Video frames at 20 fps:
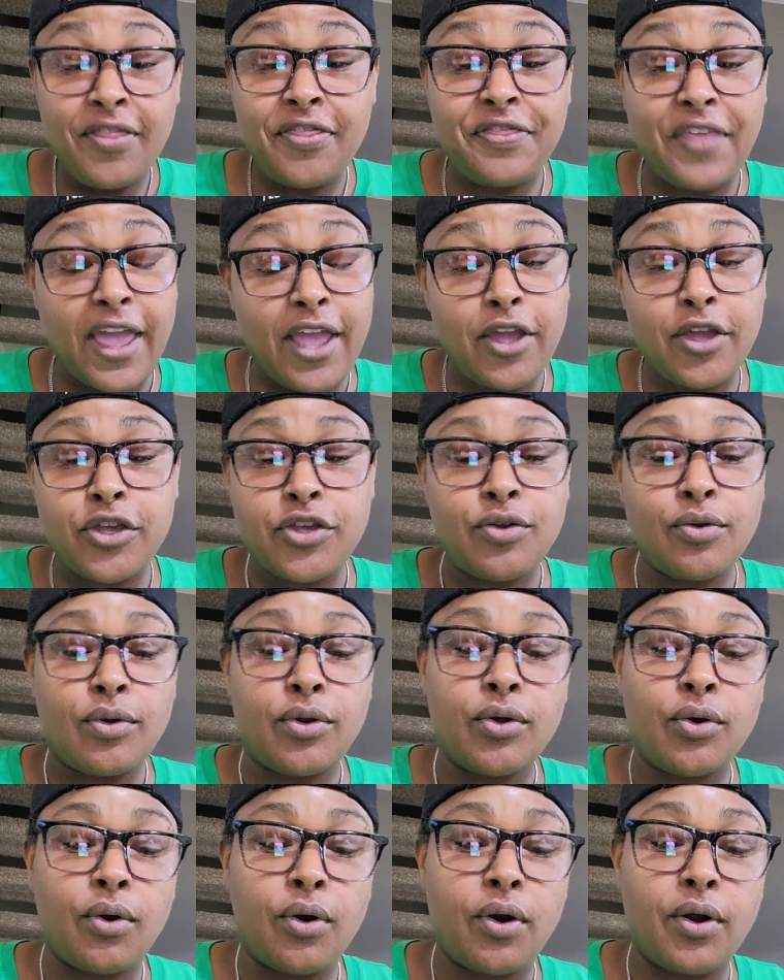Thank you,
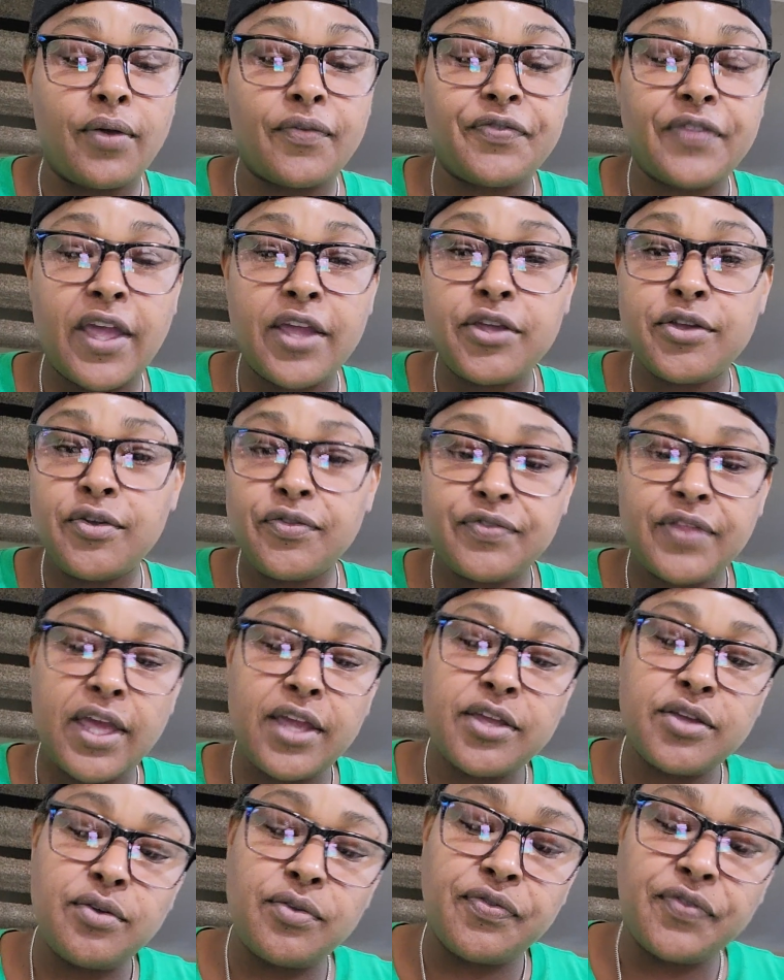Lord. Thank you,
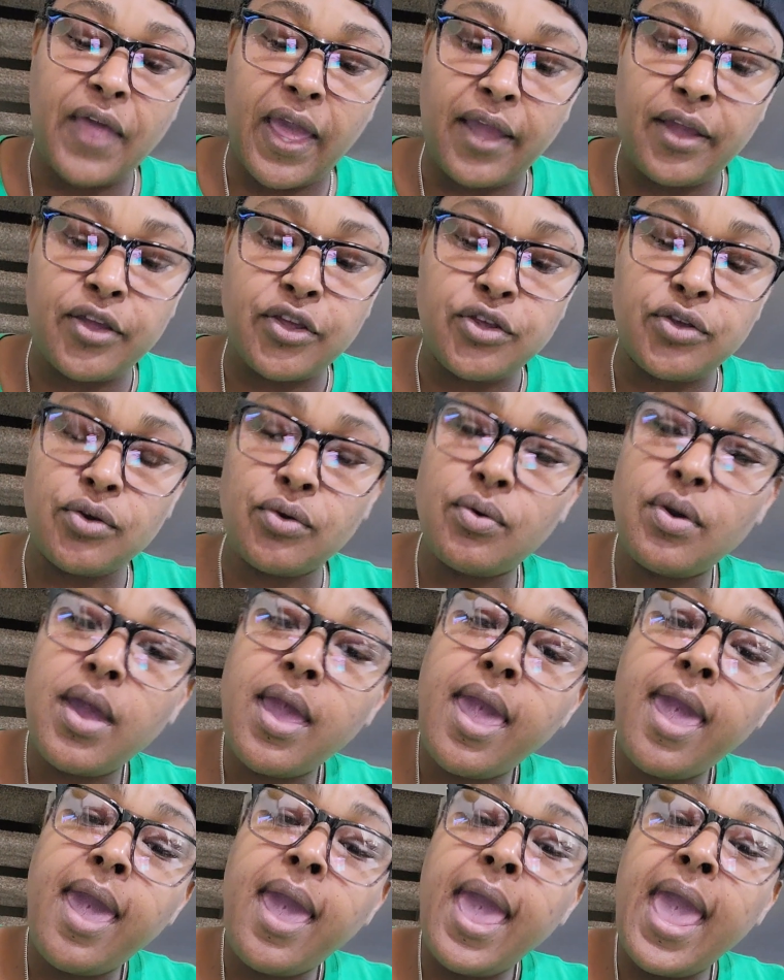thank you, thank you.
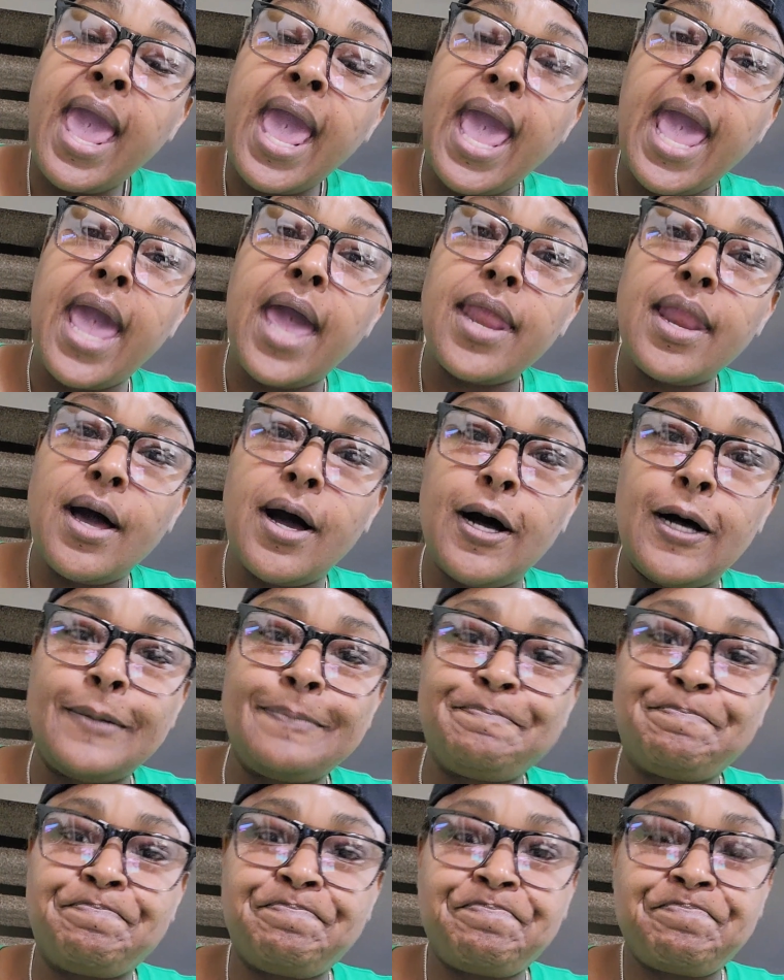And
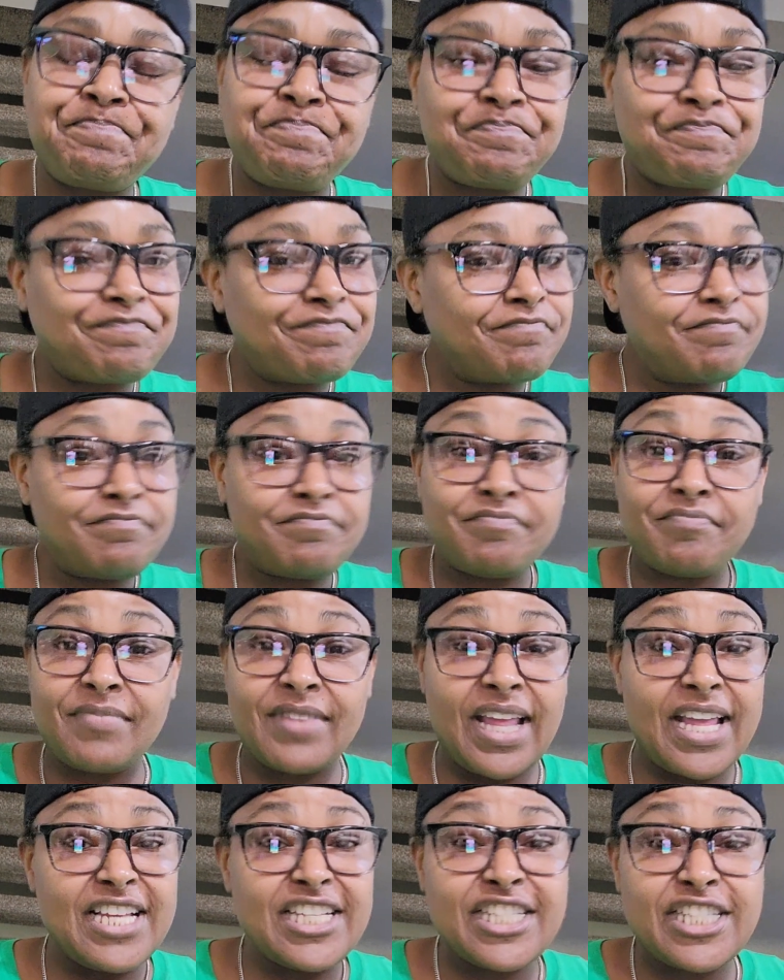um,
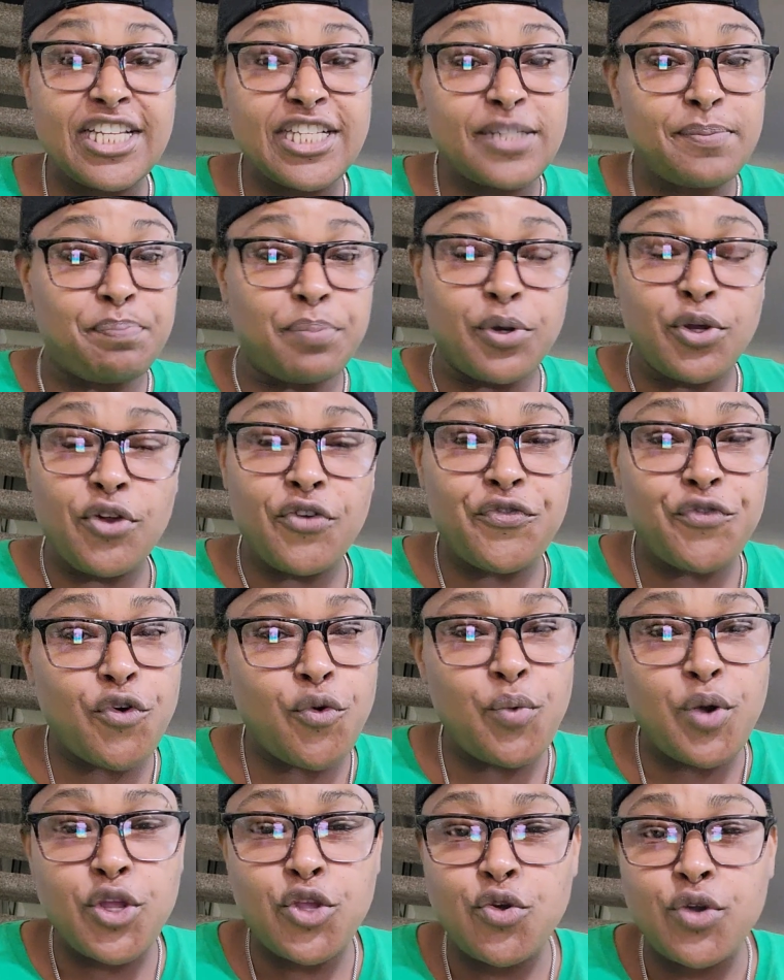it's just
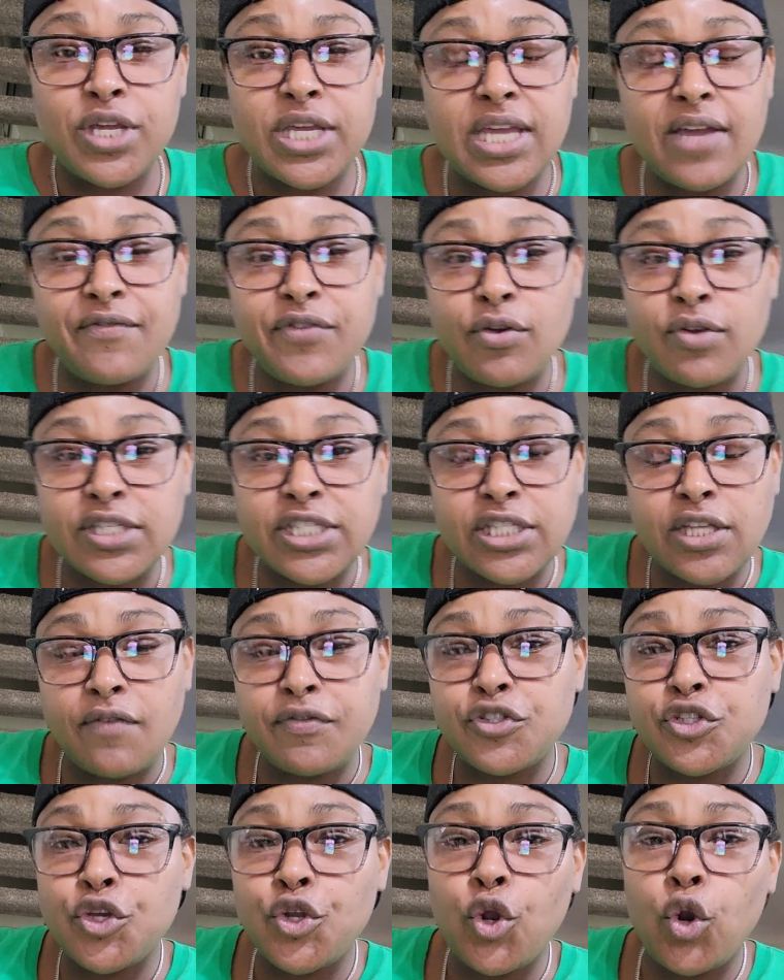beautiful when you give
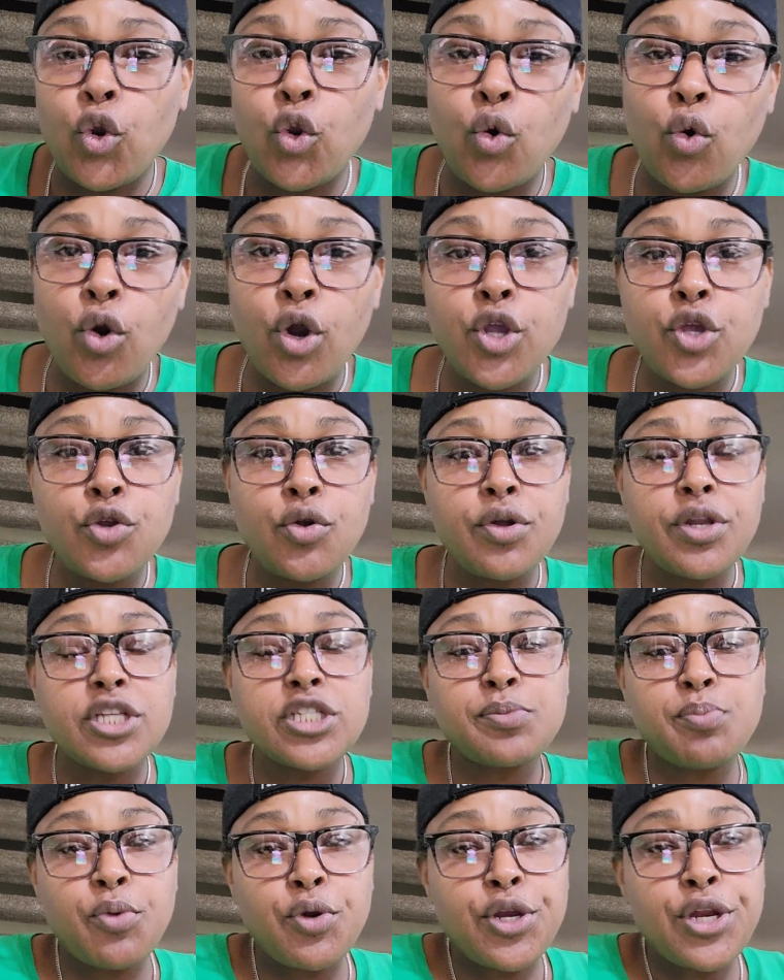yourself to the Lord. You know,
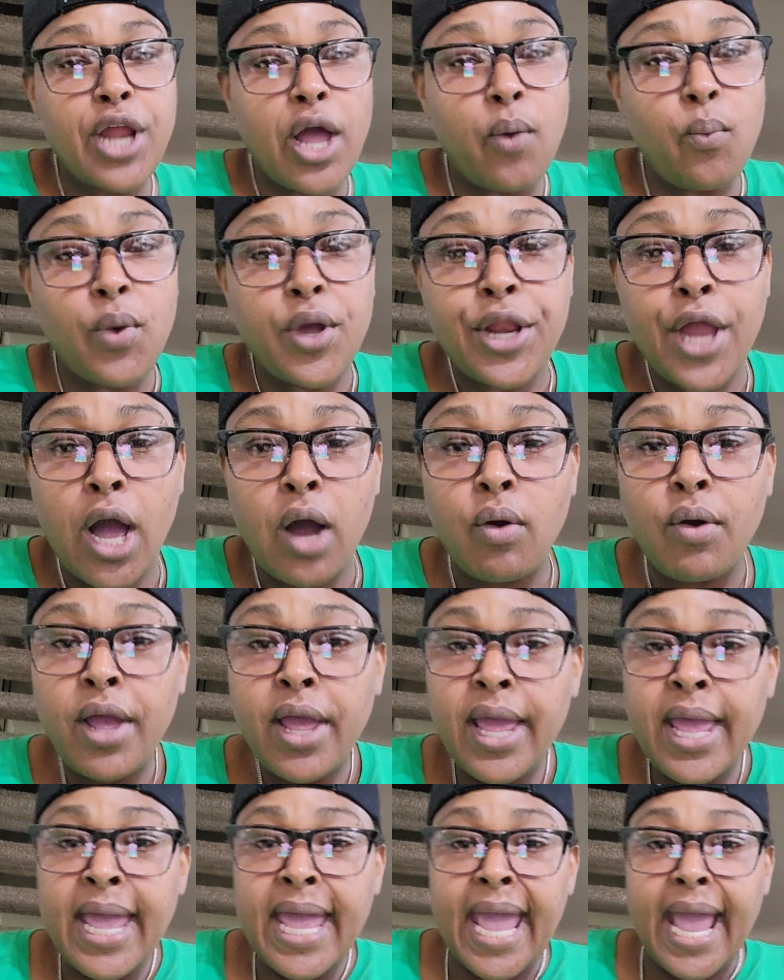this morning I went out
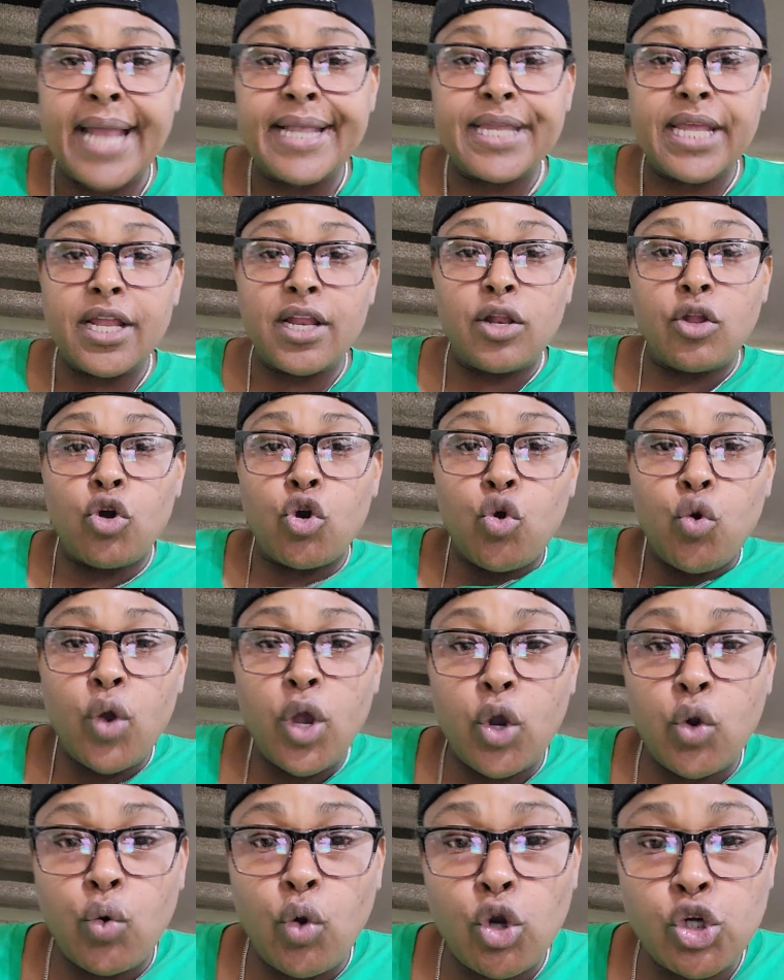and did a little
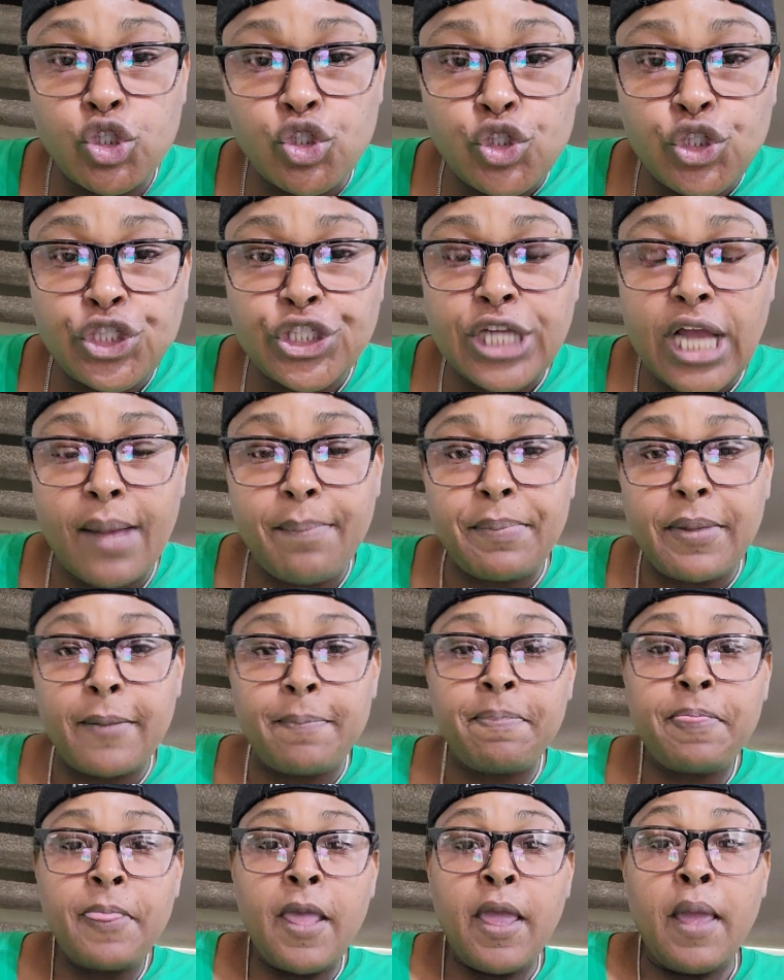quick grocery shopping